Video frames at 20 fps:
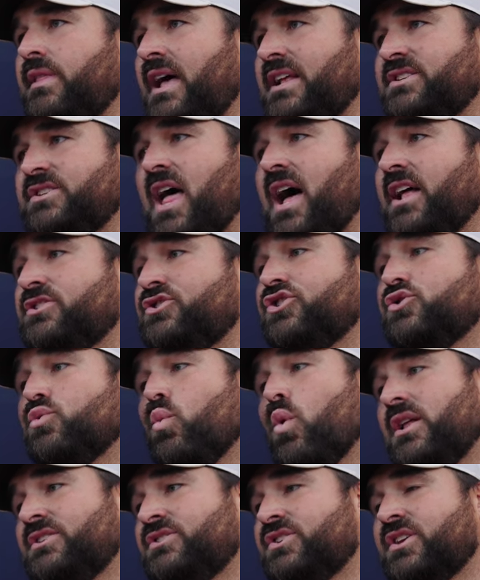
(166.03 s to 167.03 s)
That's not just
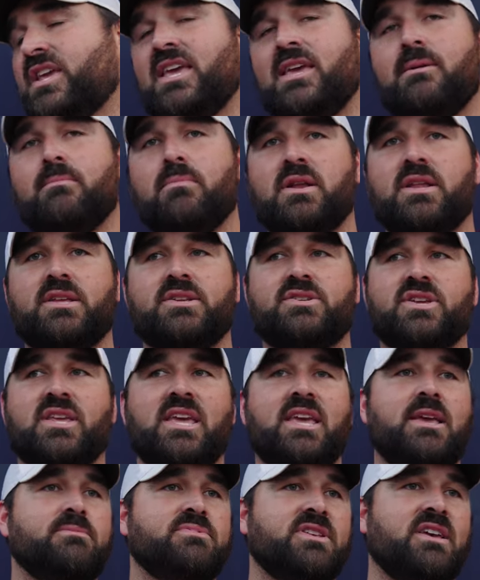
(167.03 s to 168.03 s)
one scheme, but it's
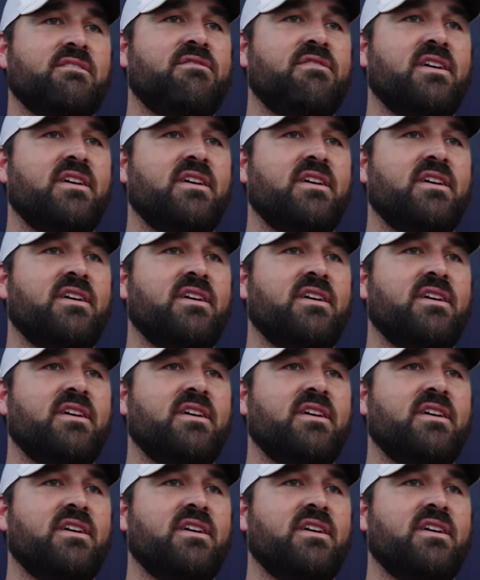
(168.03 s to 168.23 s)
schemes that